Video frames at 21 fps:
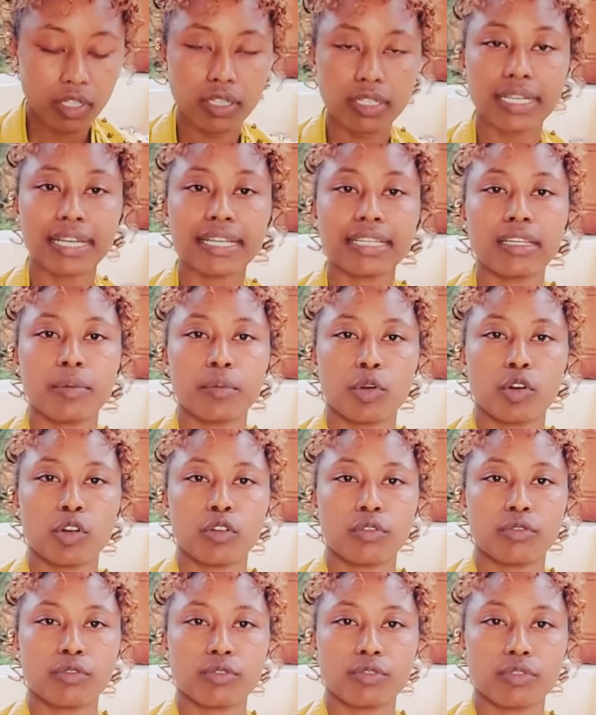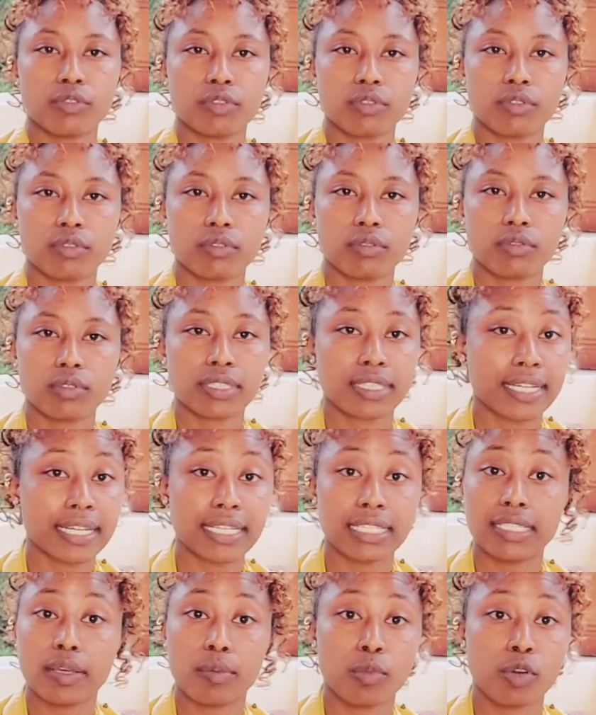cut them
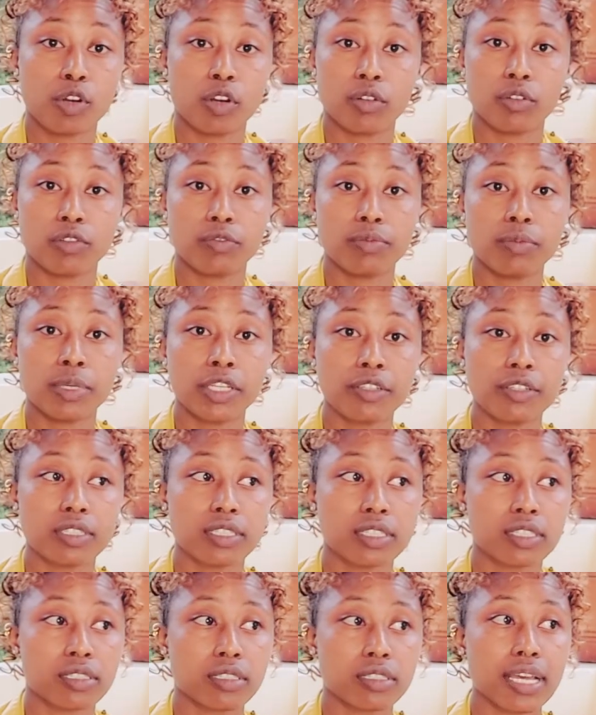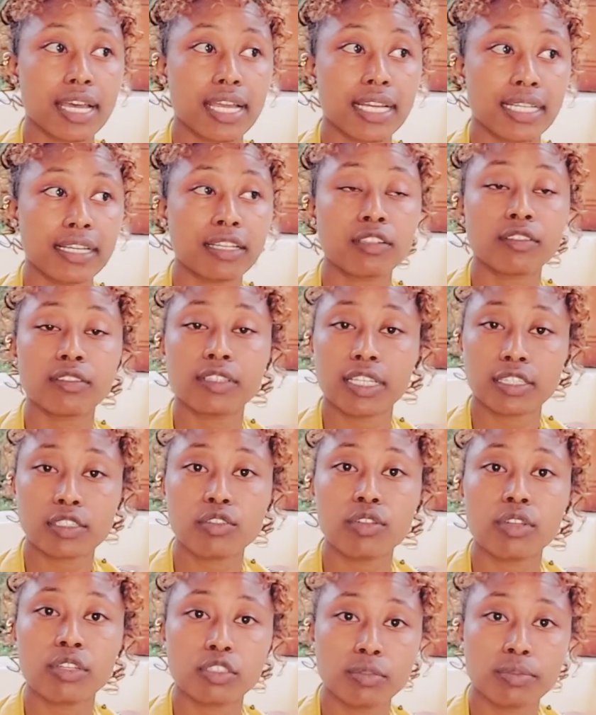off, because at the end of the day it's
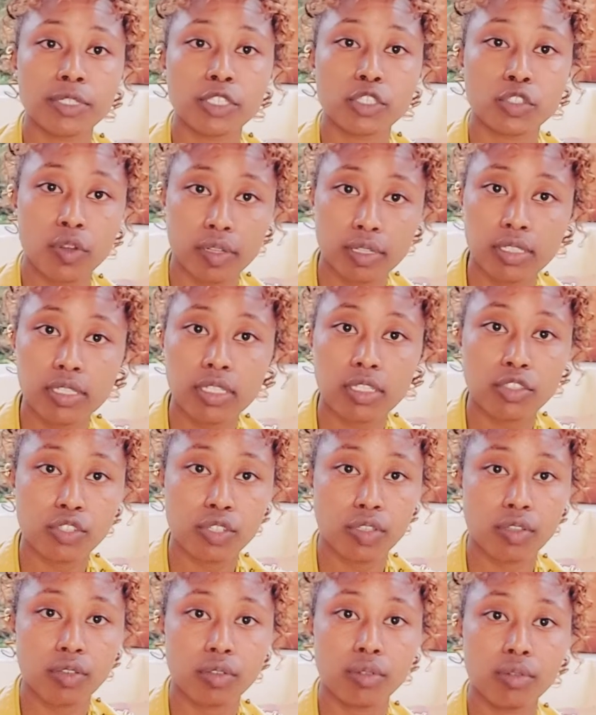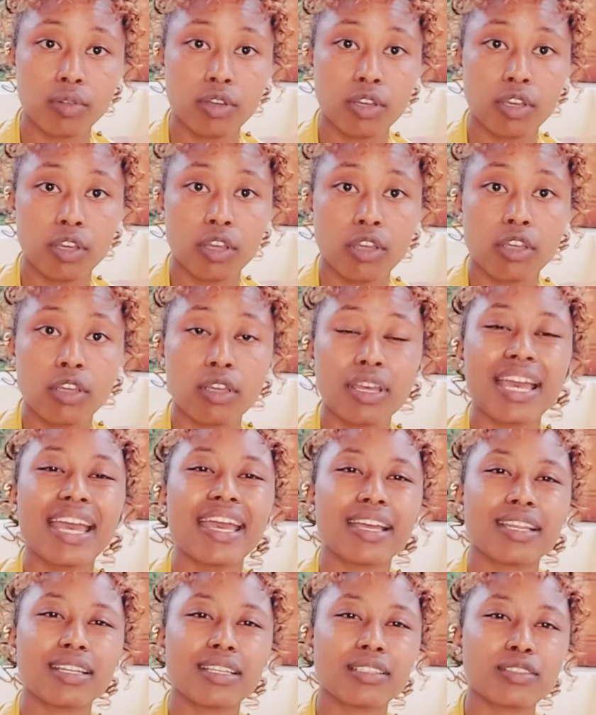going to be toxic to you.
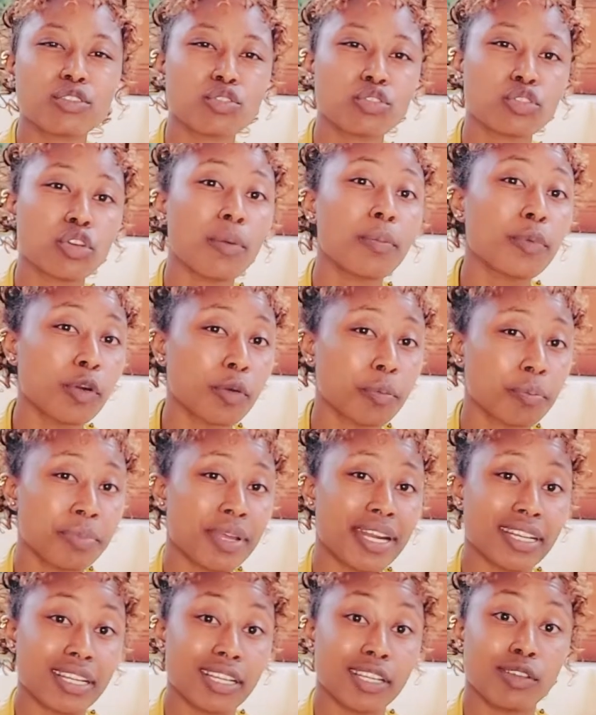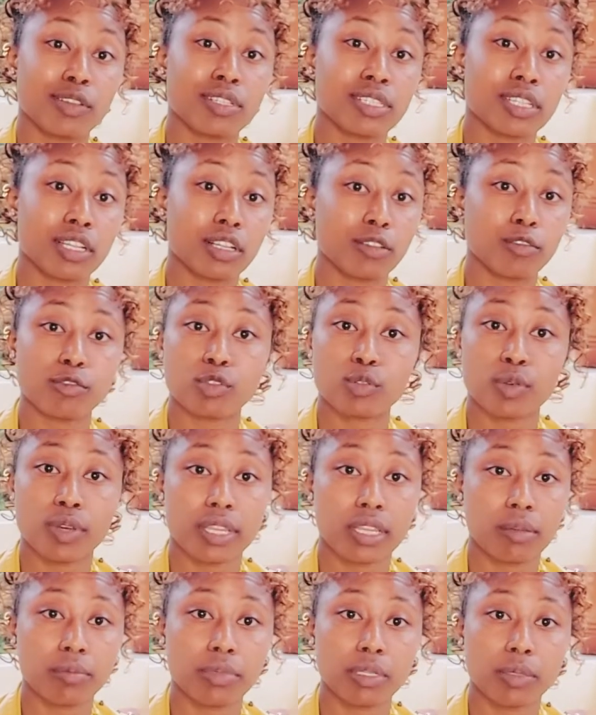And stop comparing yourself to
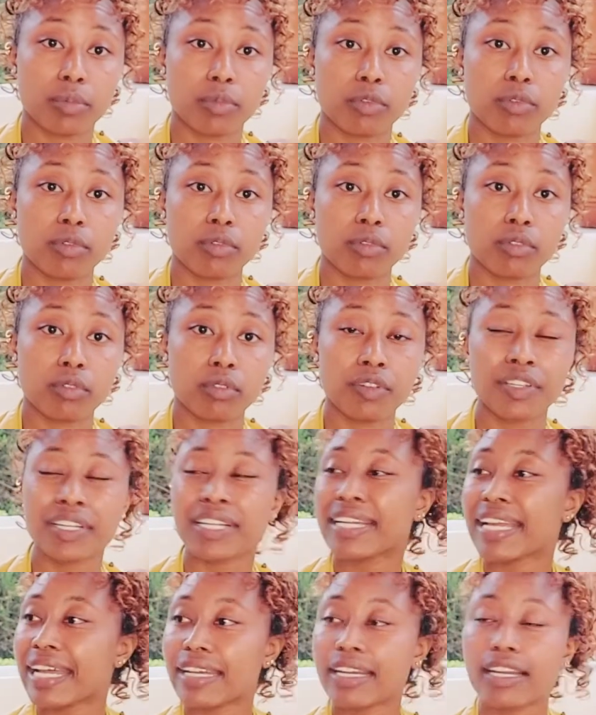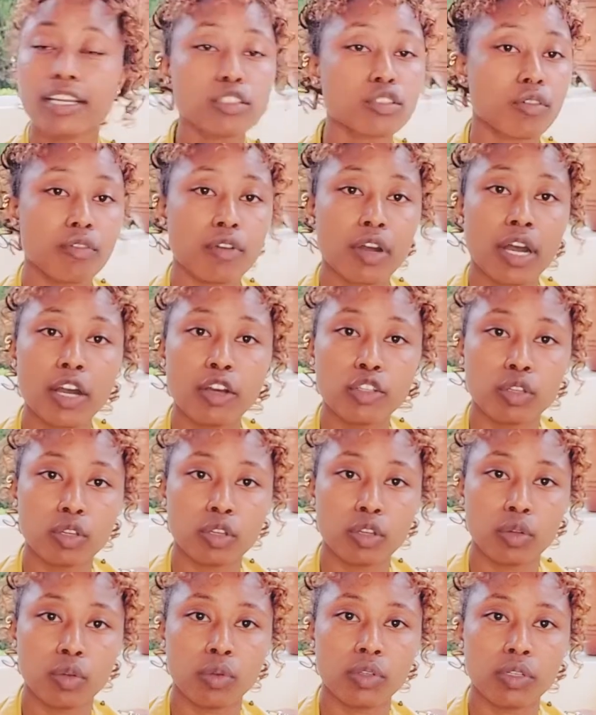other people, regardless of how you
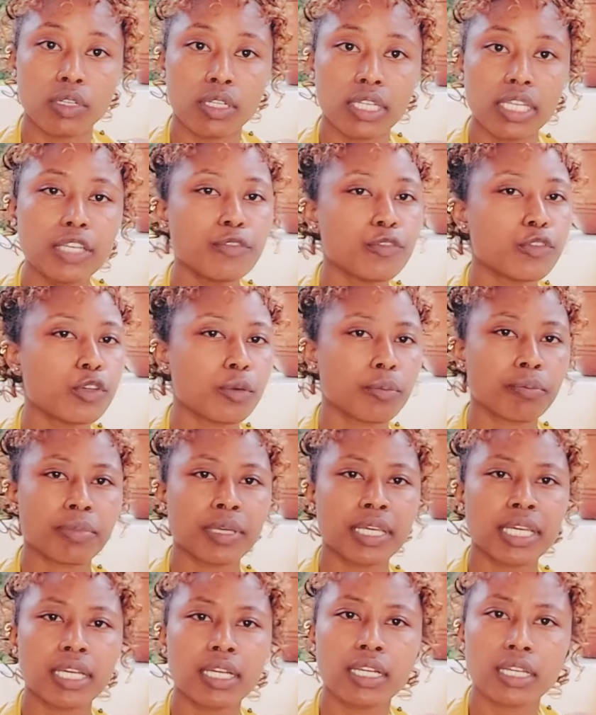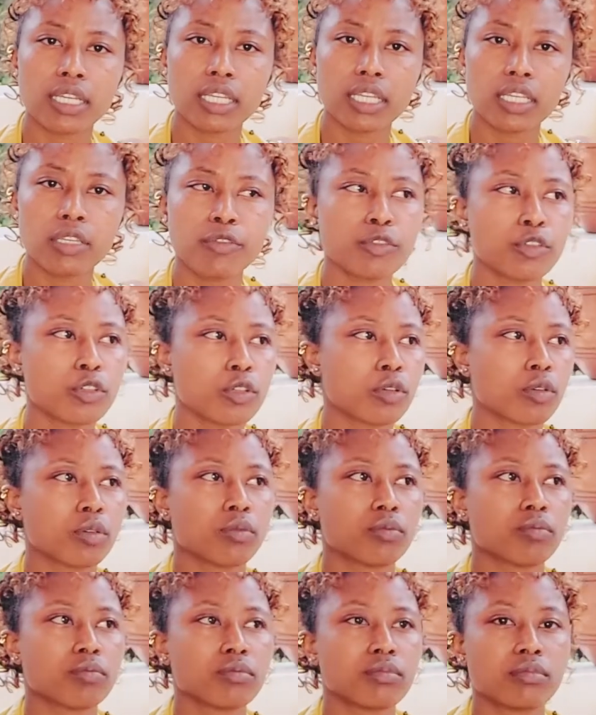look. If you're big, if you're
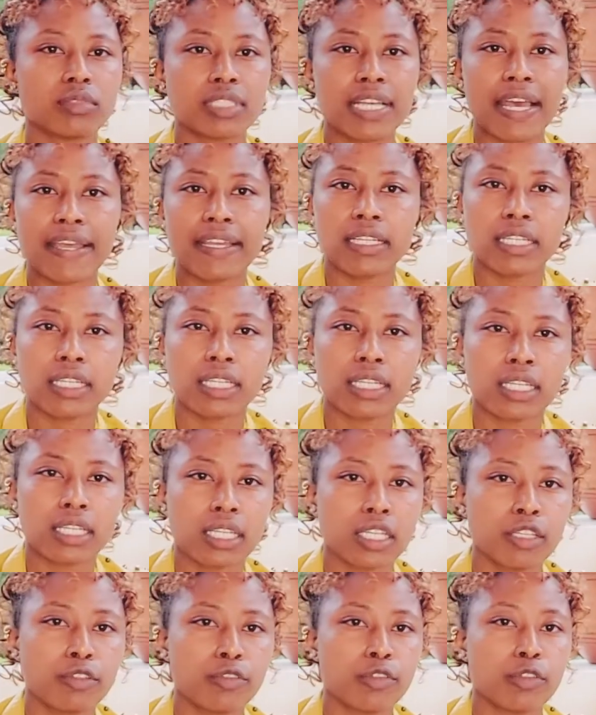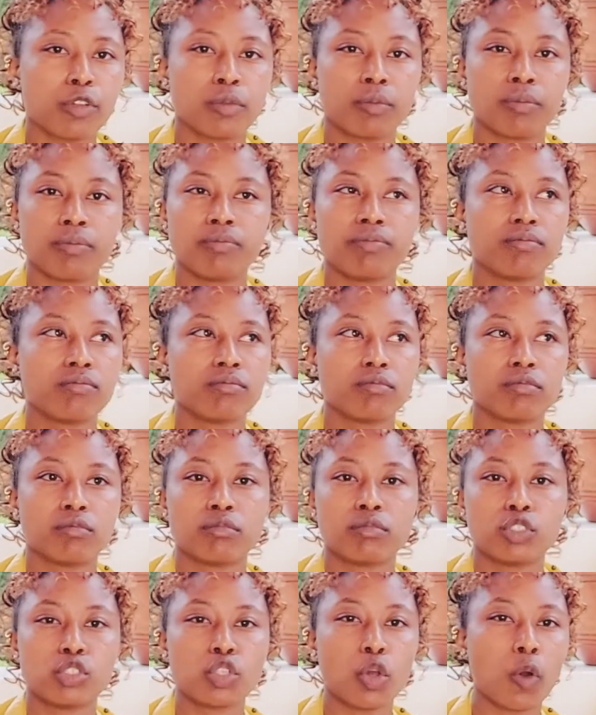tiny, if you're
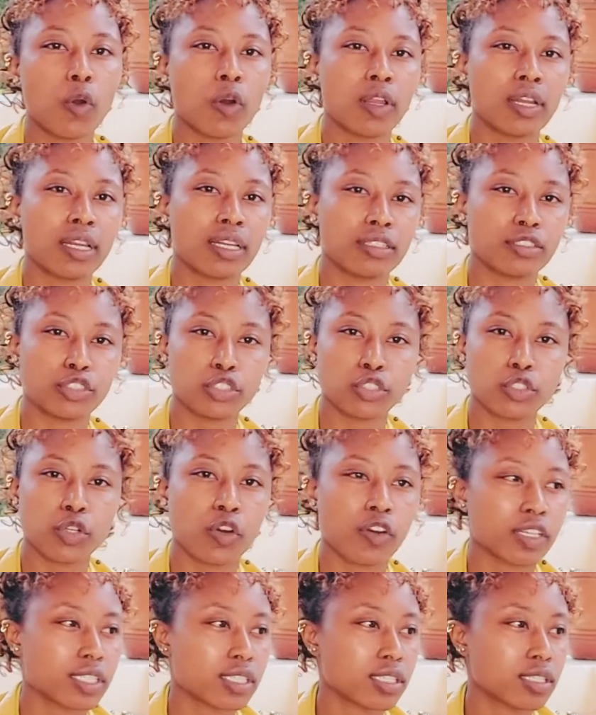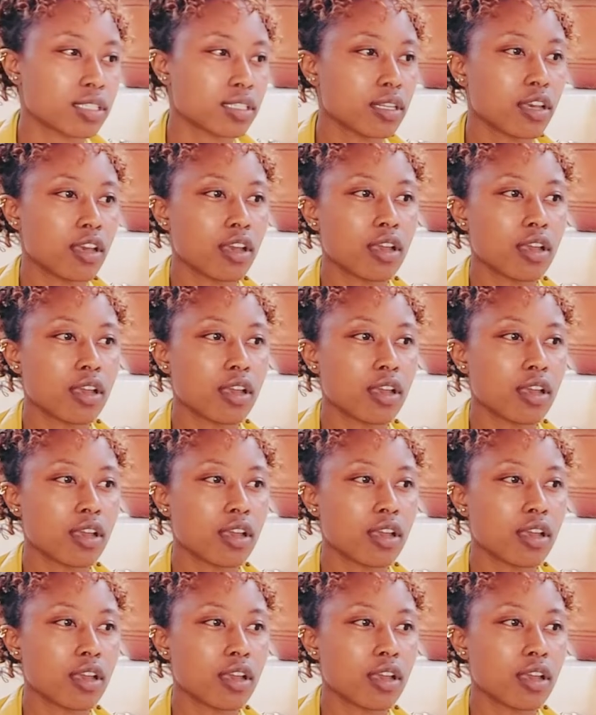tall, short,